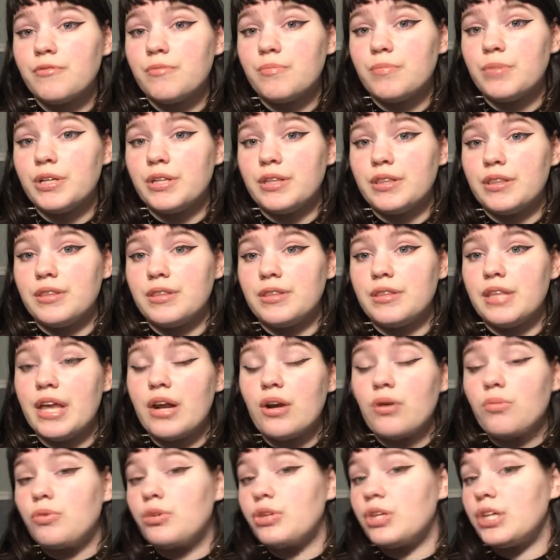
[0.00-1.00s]
but they
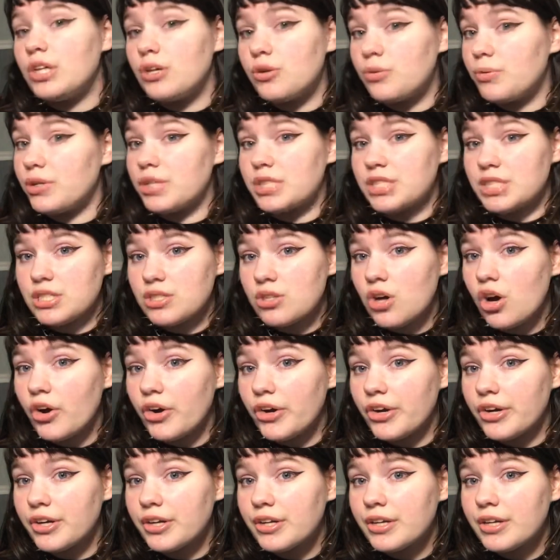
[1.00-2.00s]
don't really know where to
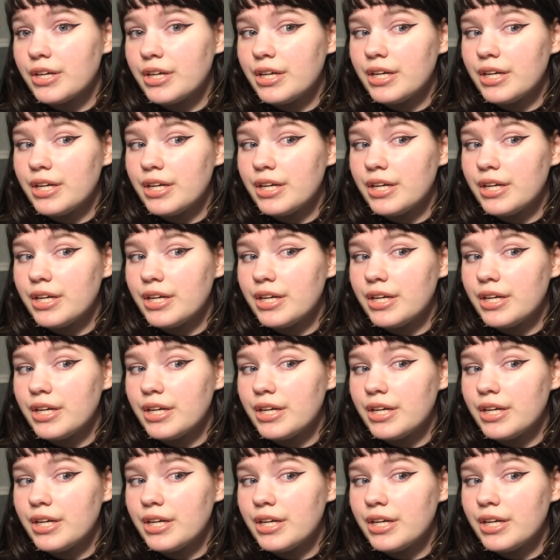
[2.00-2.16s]
start,